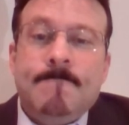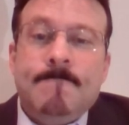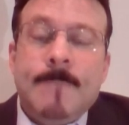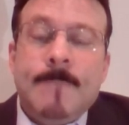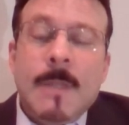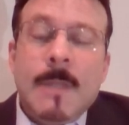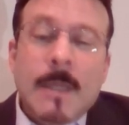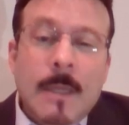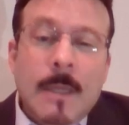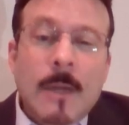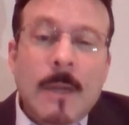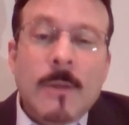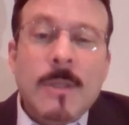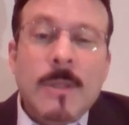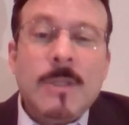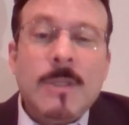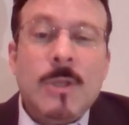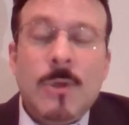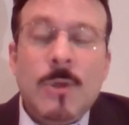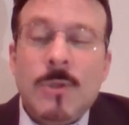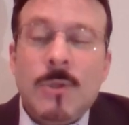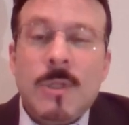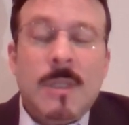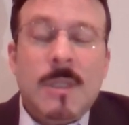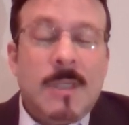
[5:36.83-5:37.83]
You know, this
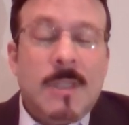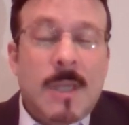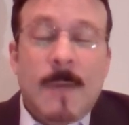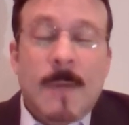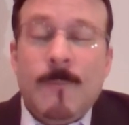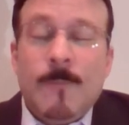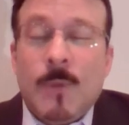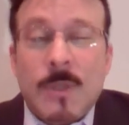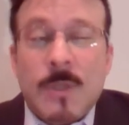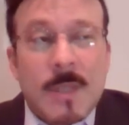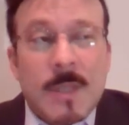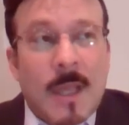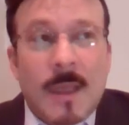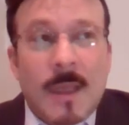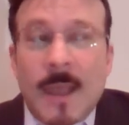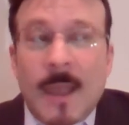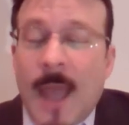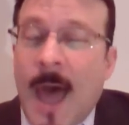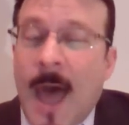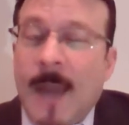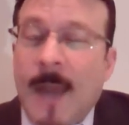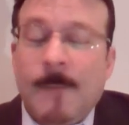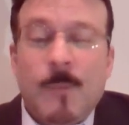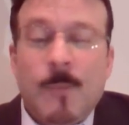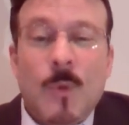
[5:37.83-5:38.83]
Houston team puts a
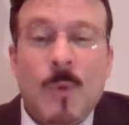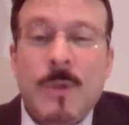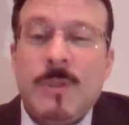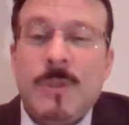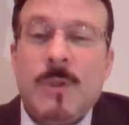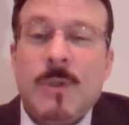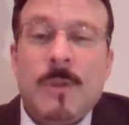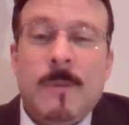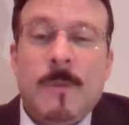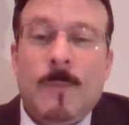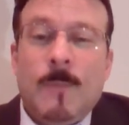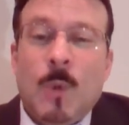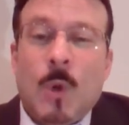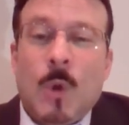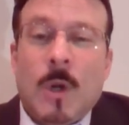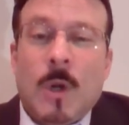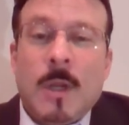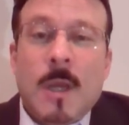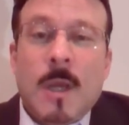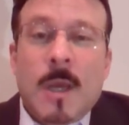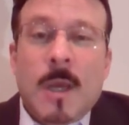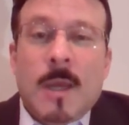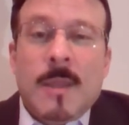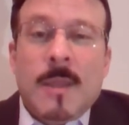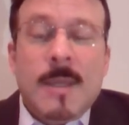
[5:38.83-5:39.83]
lot of points on the
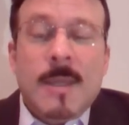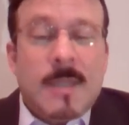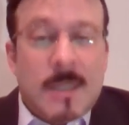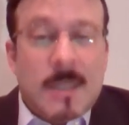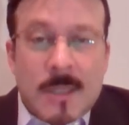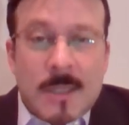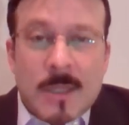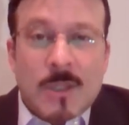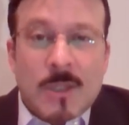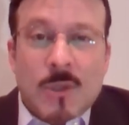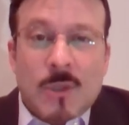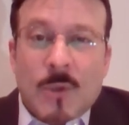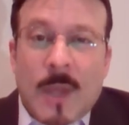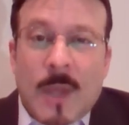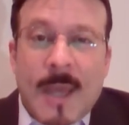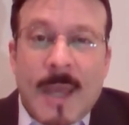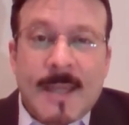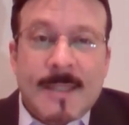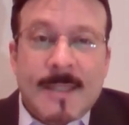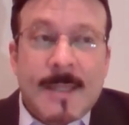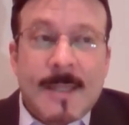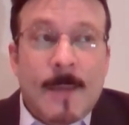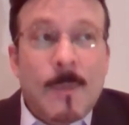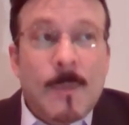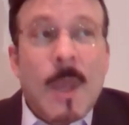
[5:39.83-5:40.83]
board. This is a
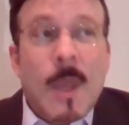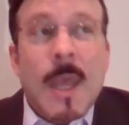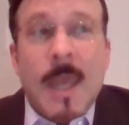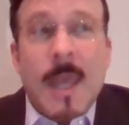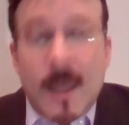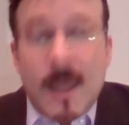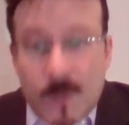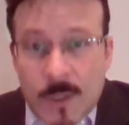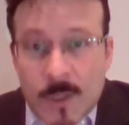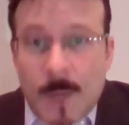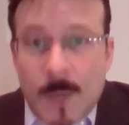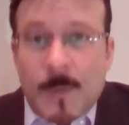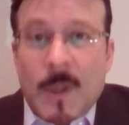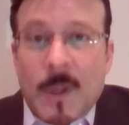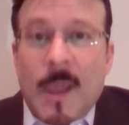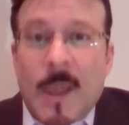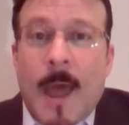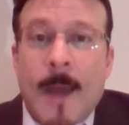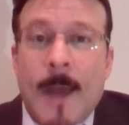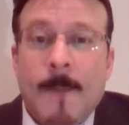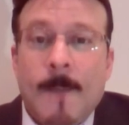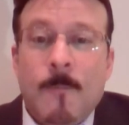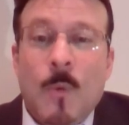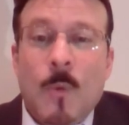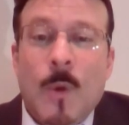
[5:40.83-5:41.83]
Tulane team that gives up a
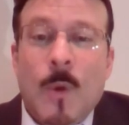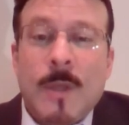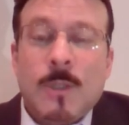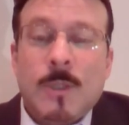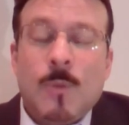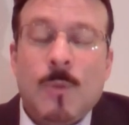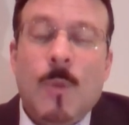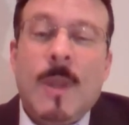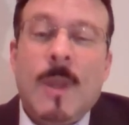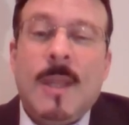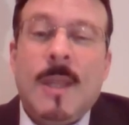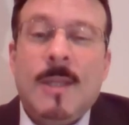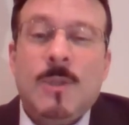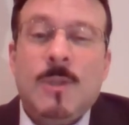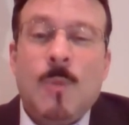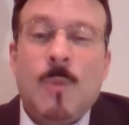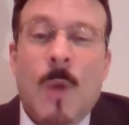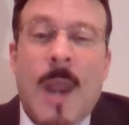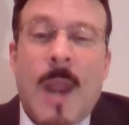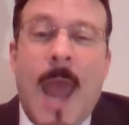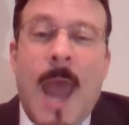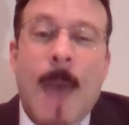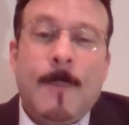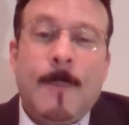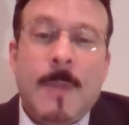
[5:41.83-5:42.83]
lot of points. Witness
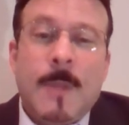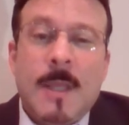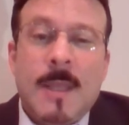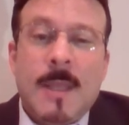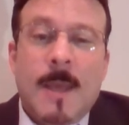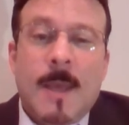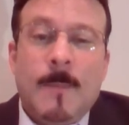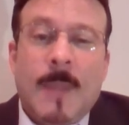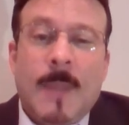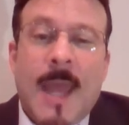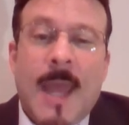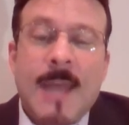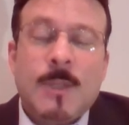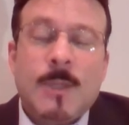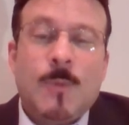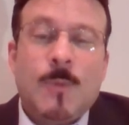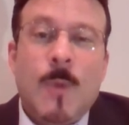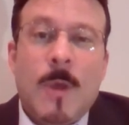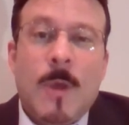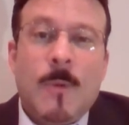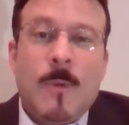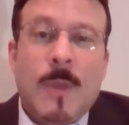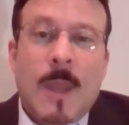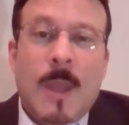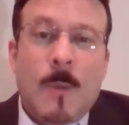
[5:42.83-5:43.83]
what happened to them last
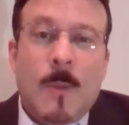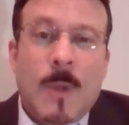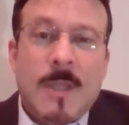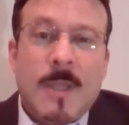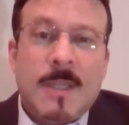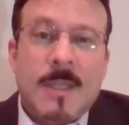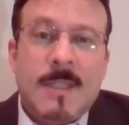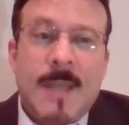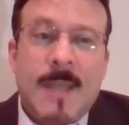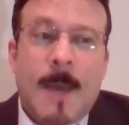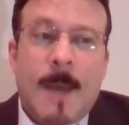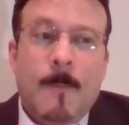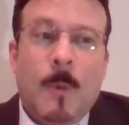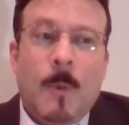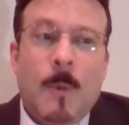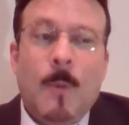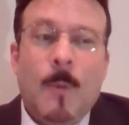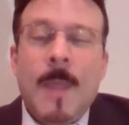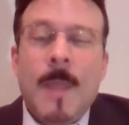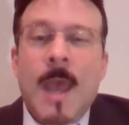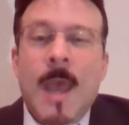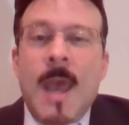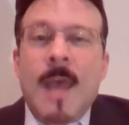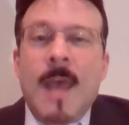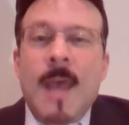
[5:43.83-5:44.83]
week when they went to
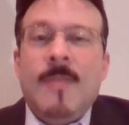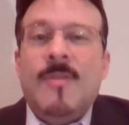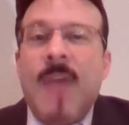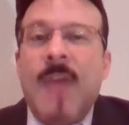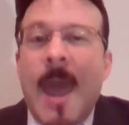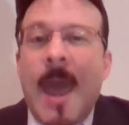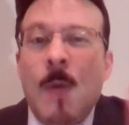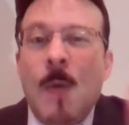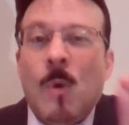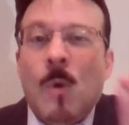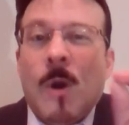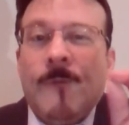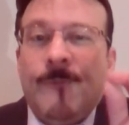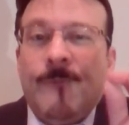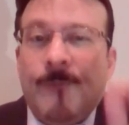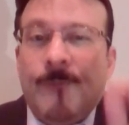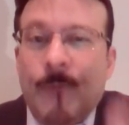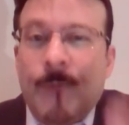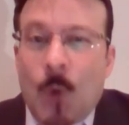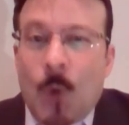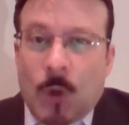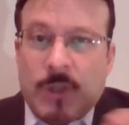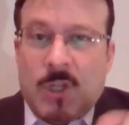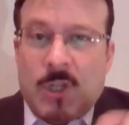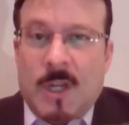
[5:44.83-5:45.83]
Temple. They were
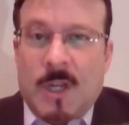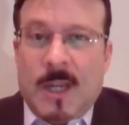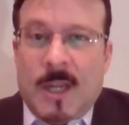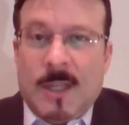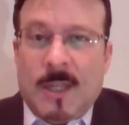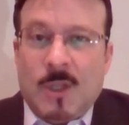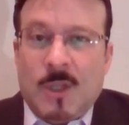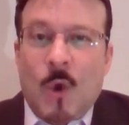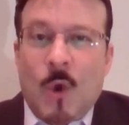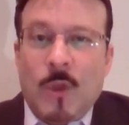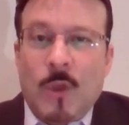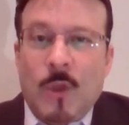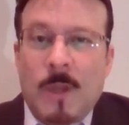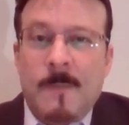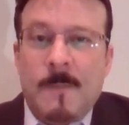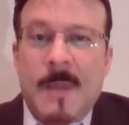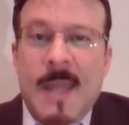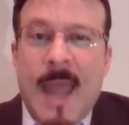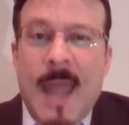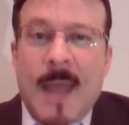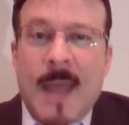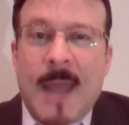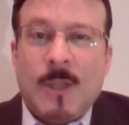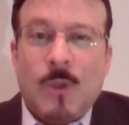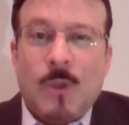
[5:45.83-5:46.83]
fortunate to only
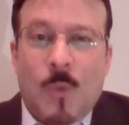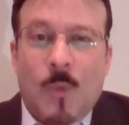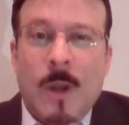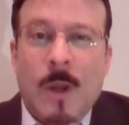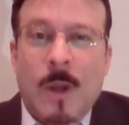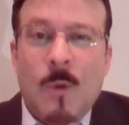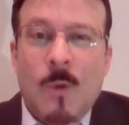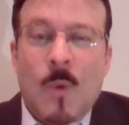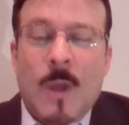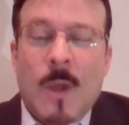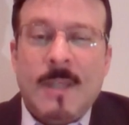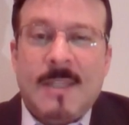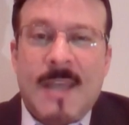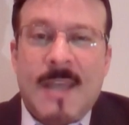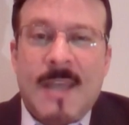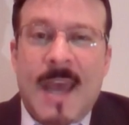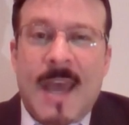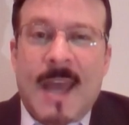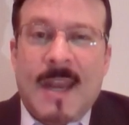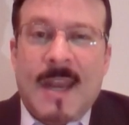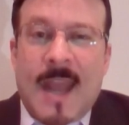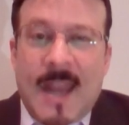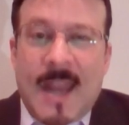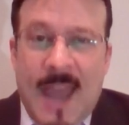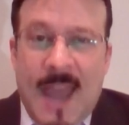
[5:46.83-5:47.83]
be down 21-10
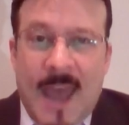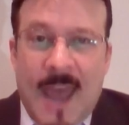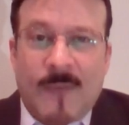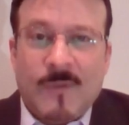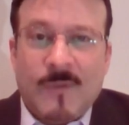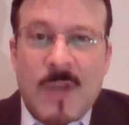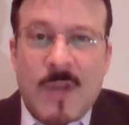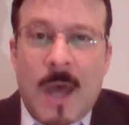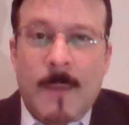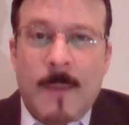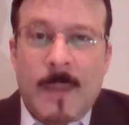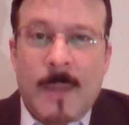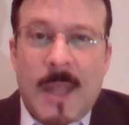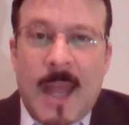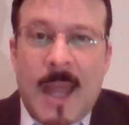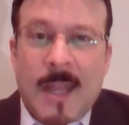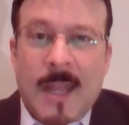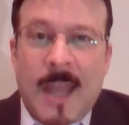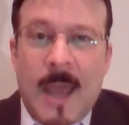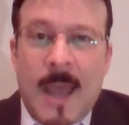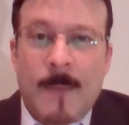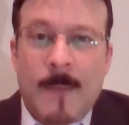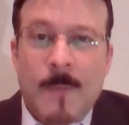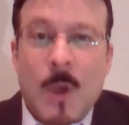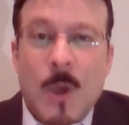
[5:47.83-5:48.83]
at halftime in
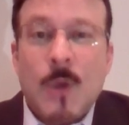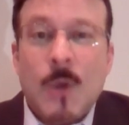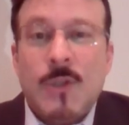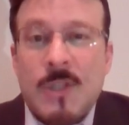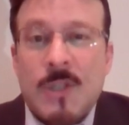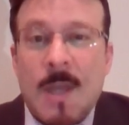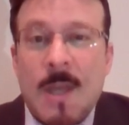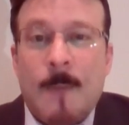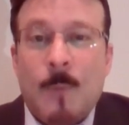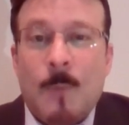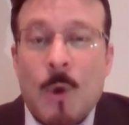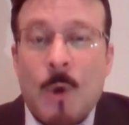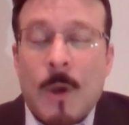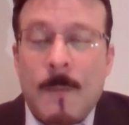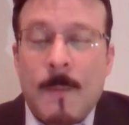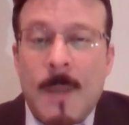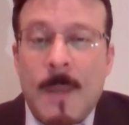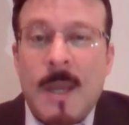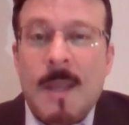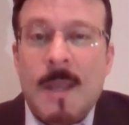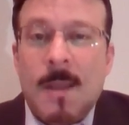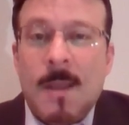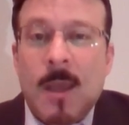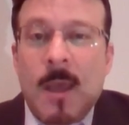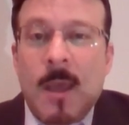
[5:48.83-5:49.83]
that game because Temple
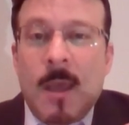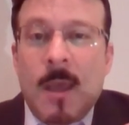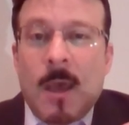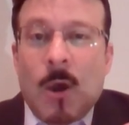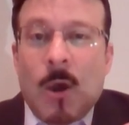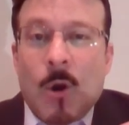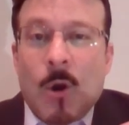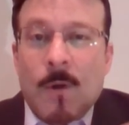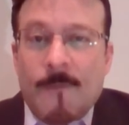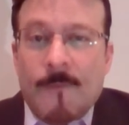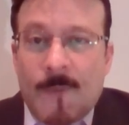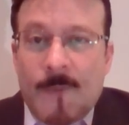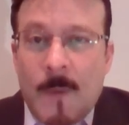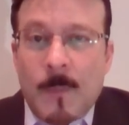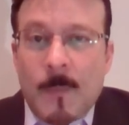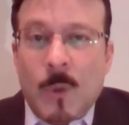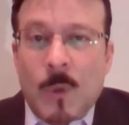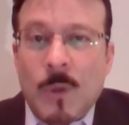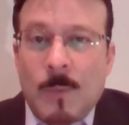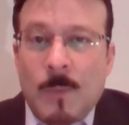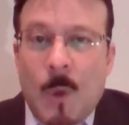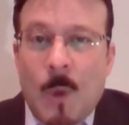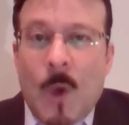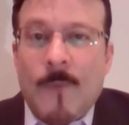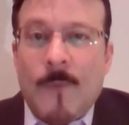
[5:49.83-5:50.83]
committed or
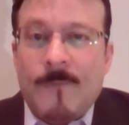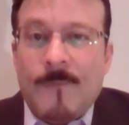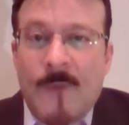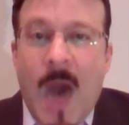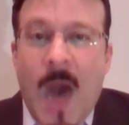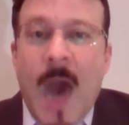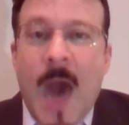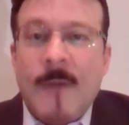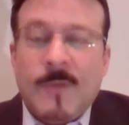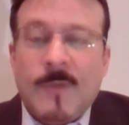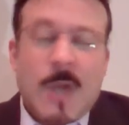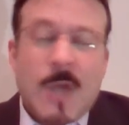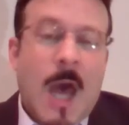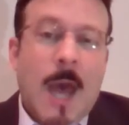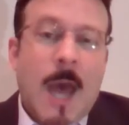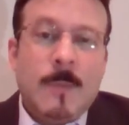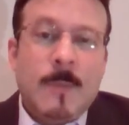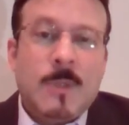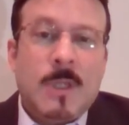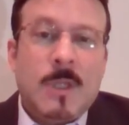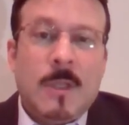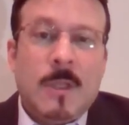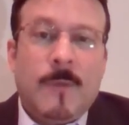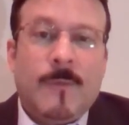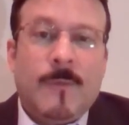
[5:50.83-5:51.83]
fumbled the ball five
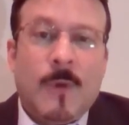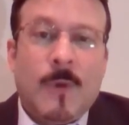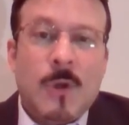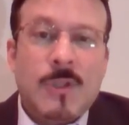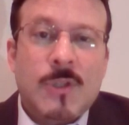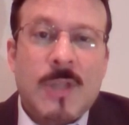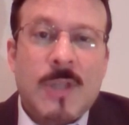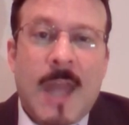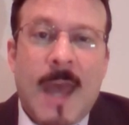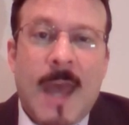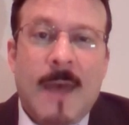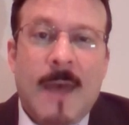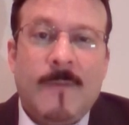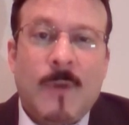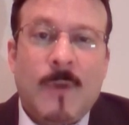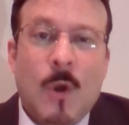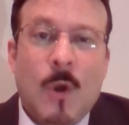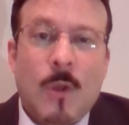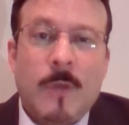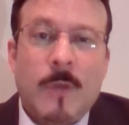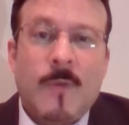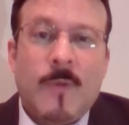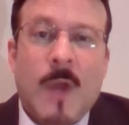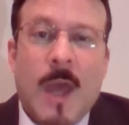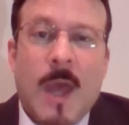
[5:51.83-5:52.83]
times in the first half and
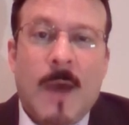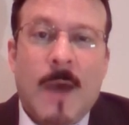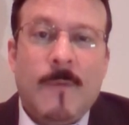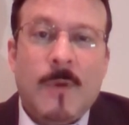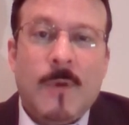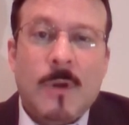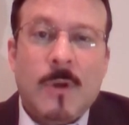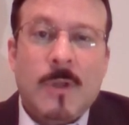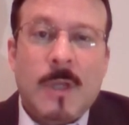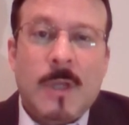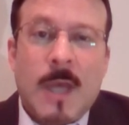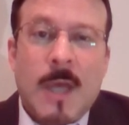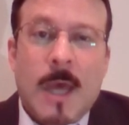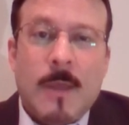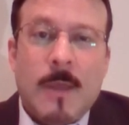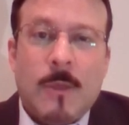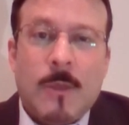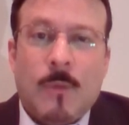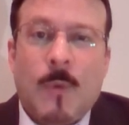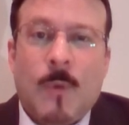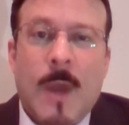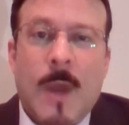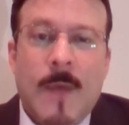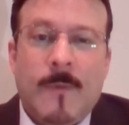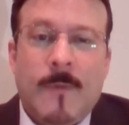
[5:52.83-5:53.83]
only
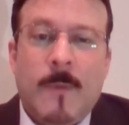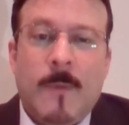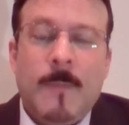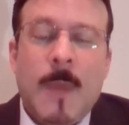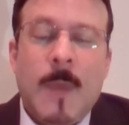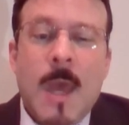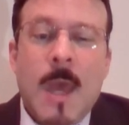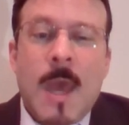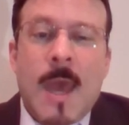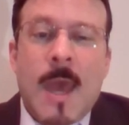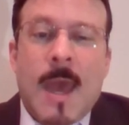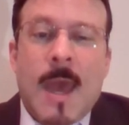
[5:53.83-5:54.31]
recovered three of them.